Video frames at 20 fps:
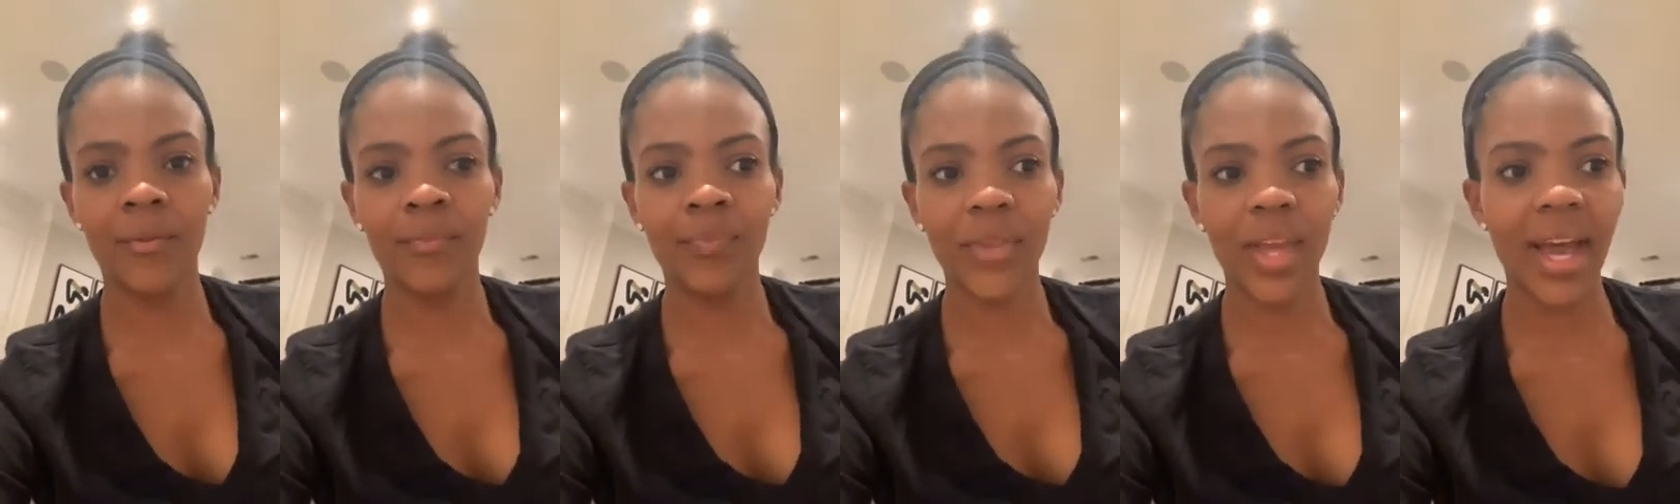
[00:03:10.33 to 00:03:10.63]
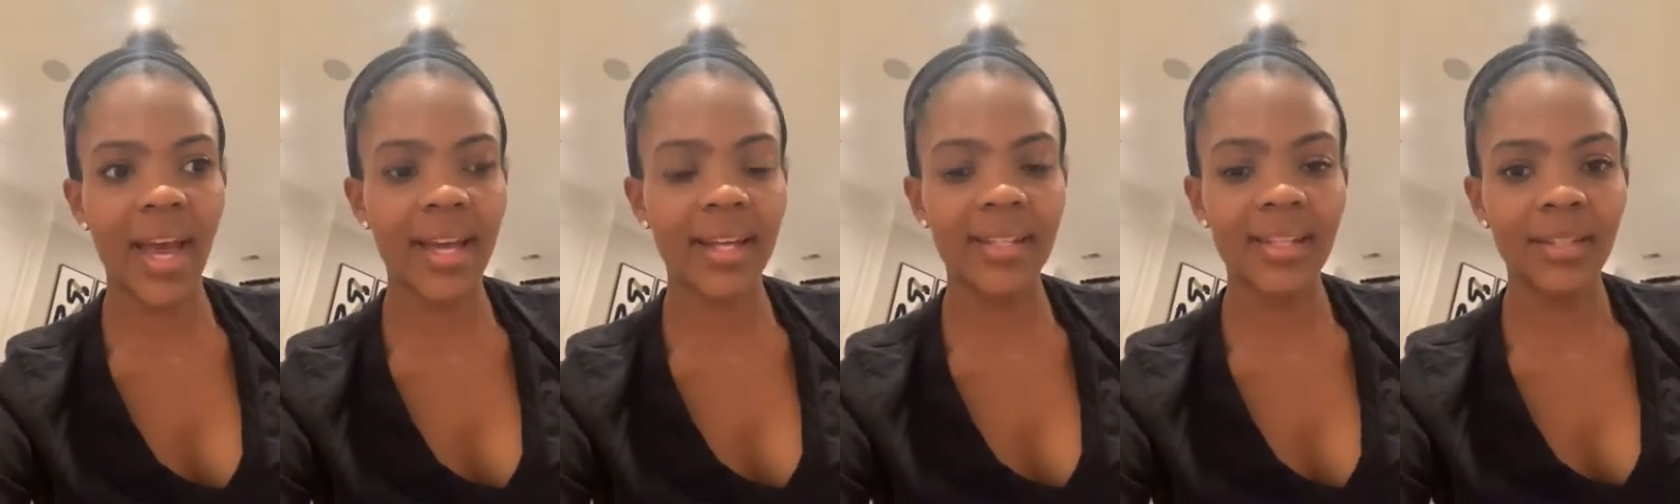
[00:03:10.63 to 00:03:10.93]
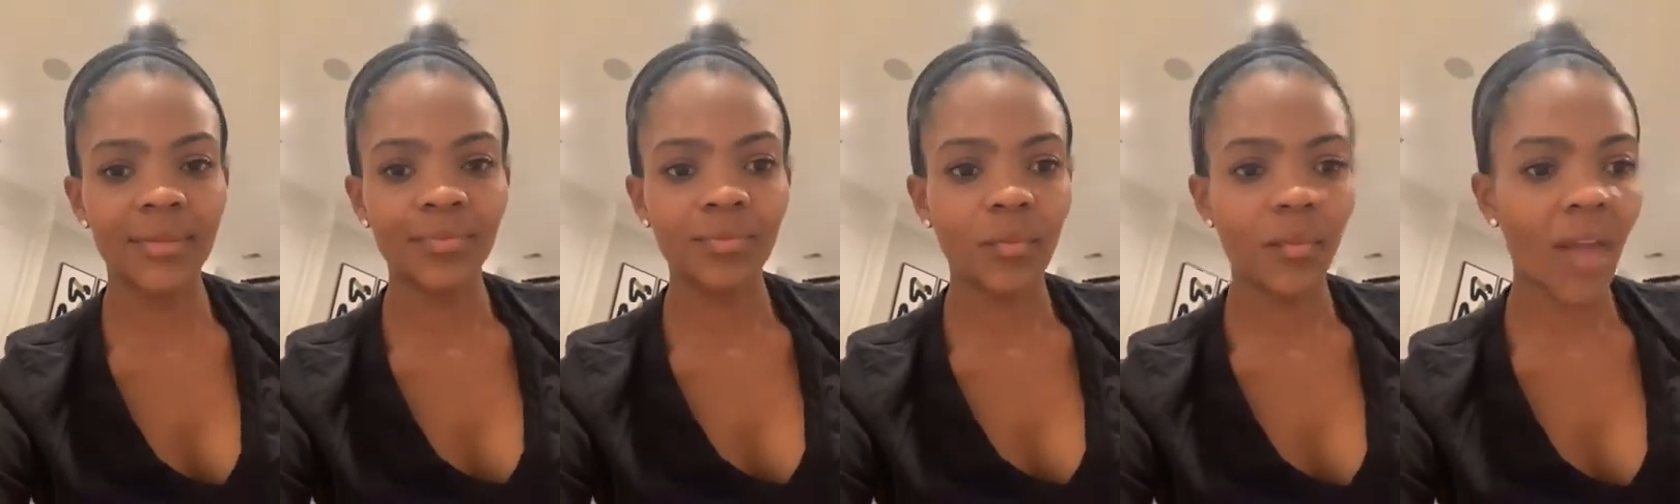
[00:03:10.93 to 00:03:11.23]
And
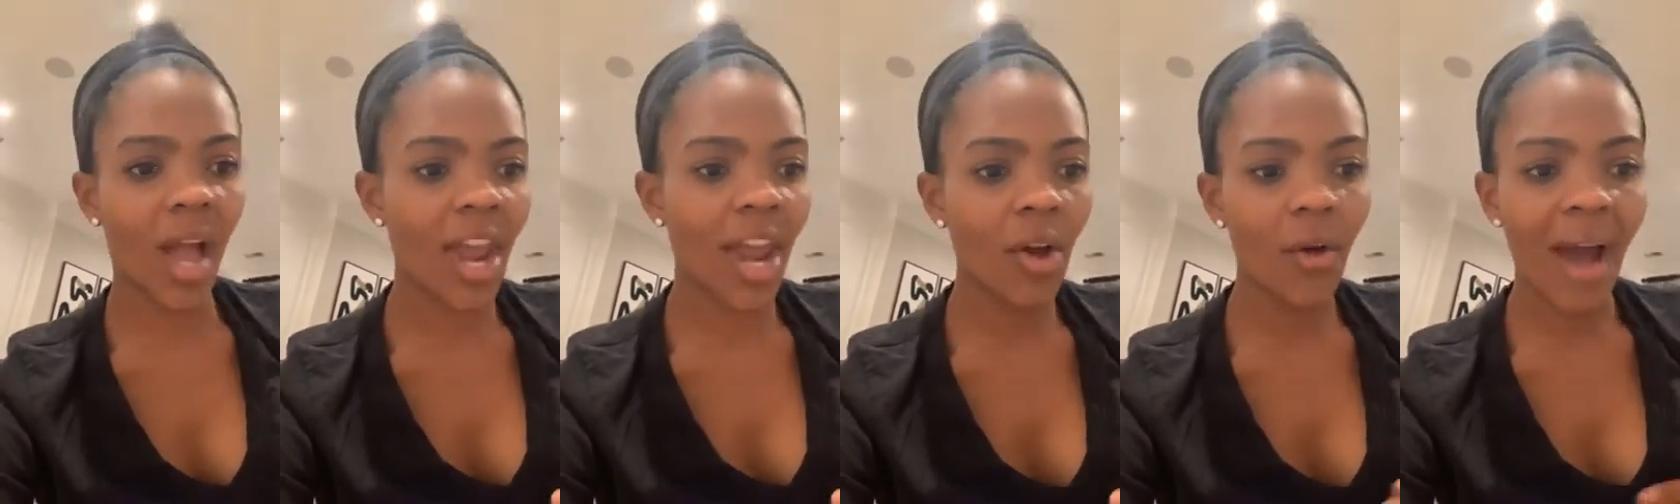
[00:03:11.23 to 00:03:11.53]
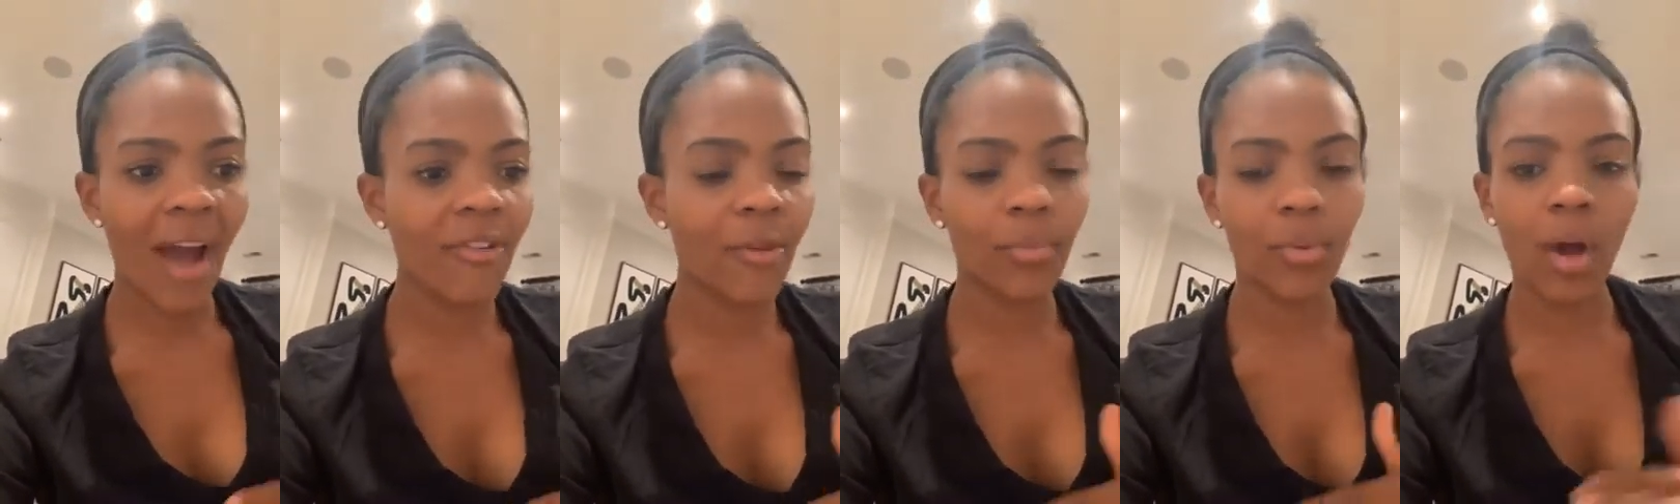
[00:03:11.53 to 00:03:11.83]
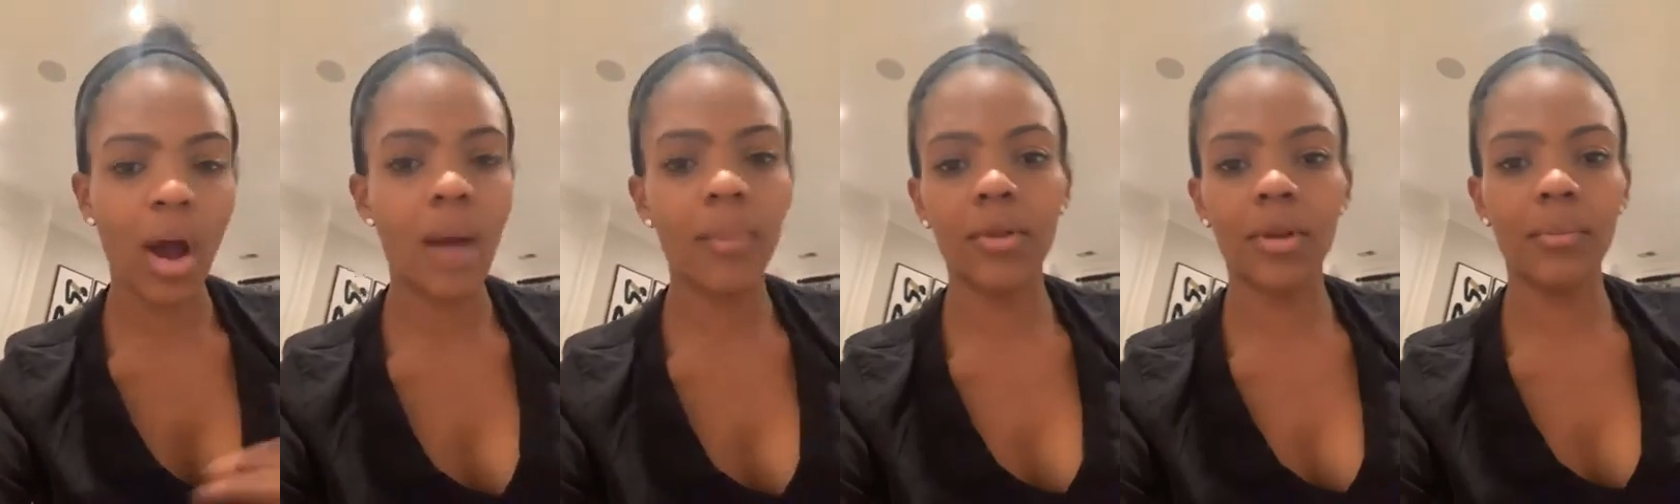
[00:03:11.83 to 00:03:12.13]
I don't have a
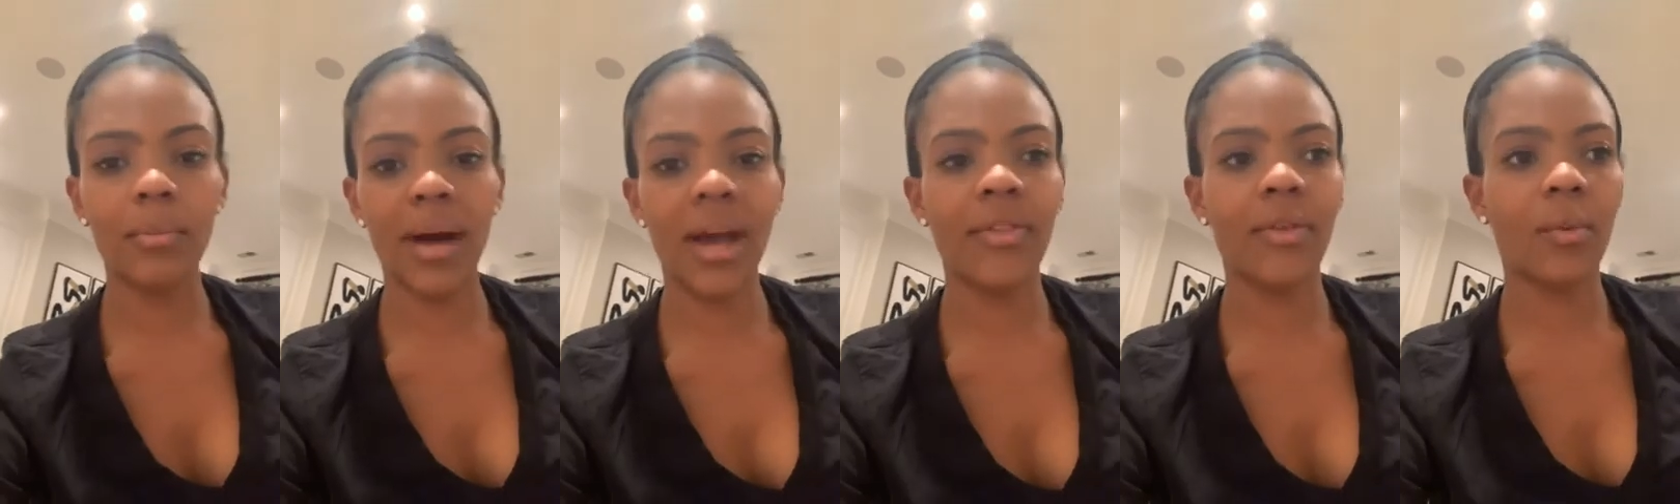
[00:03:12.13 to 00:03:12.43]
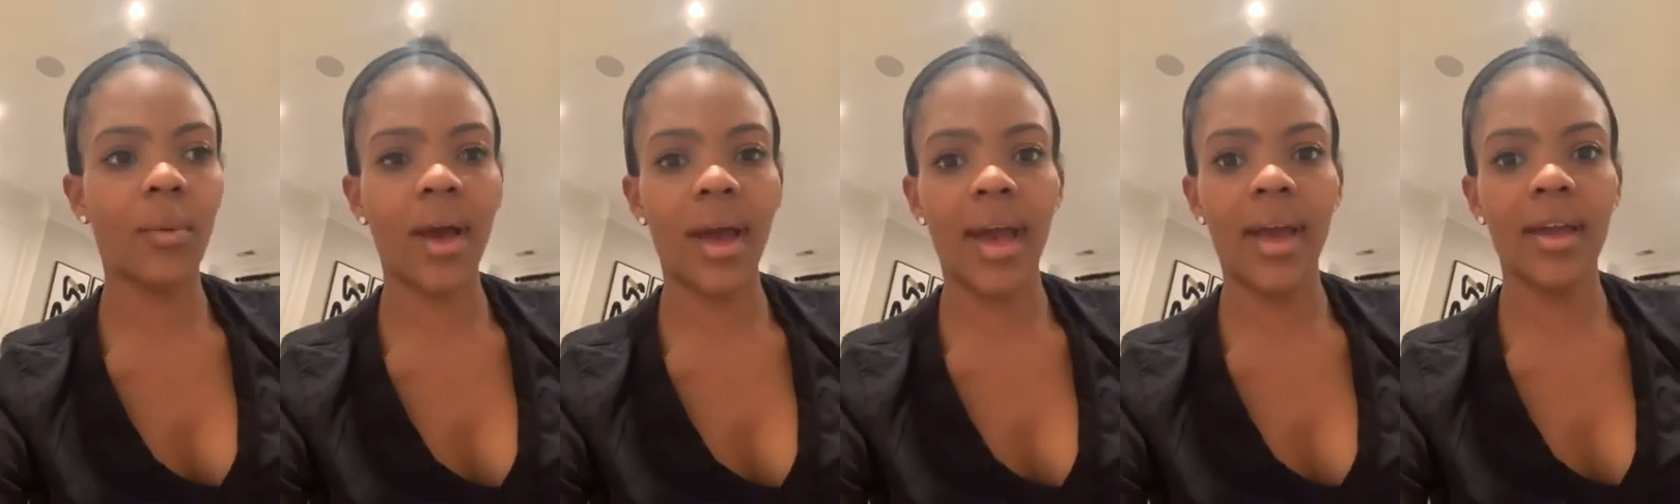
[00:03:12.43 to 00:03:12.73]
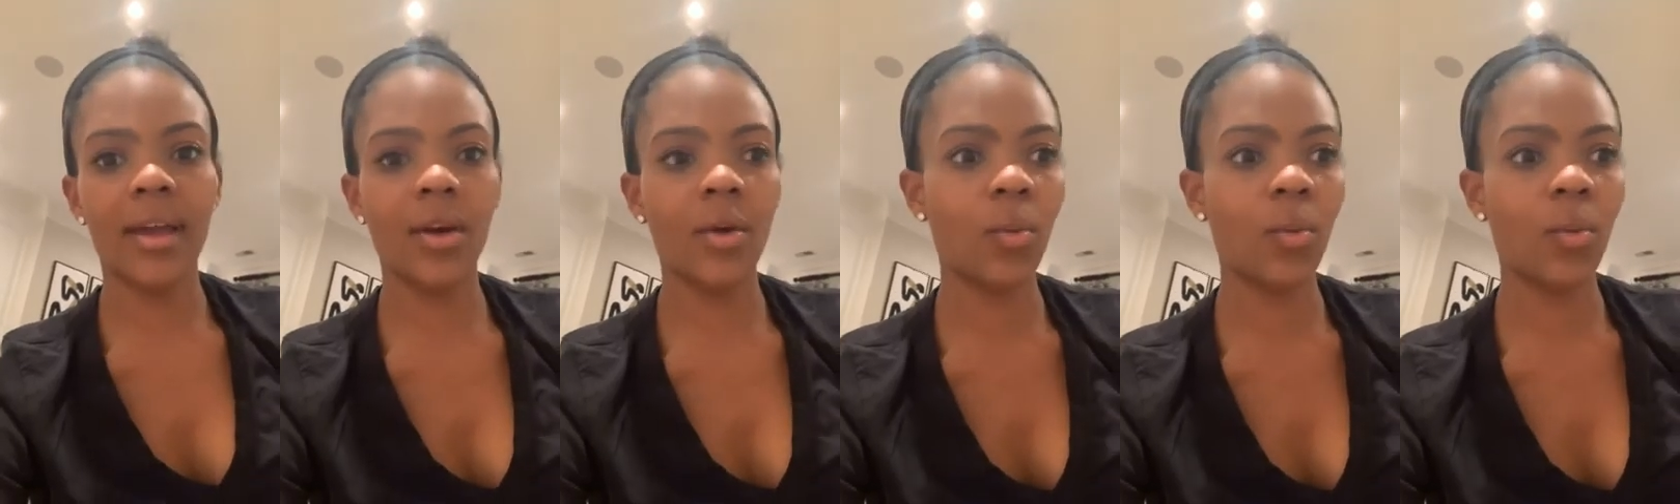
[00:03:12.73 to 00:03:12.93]
problem, by the way,